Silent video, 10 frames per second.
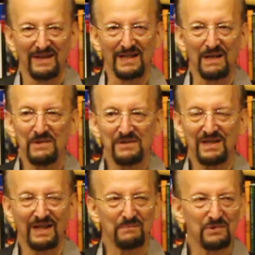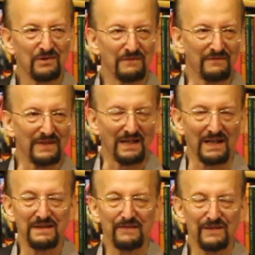And I'm not saying I approve of that.
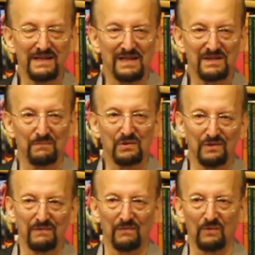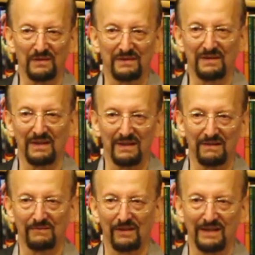I definitely disapprove of what
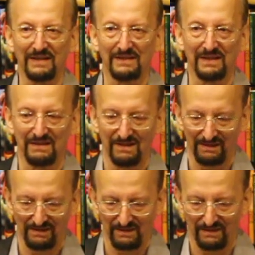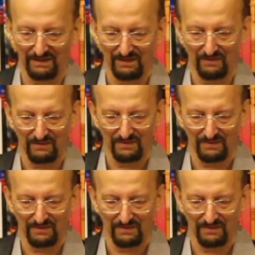Crowley did to the Golden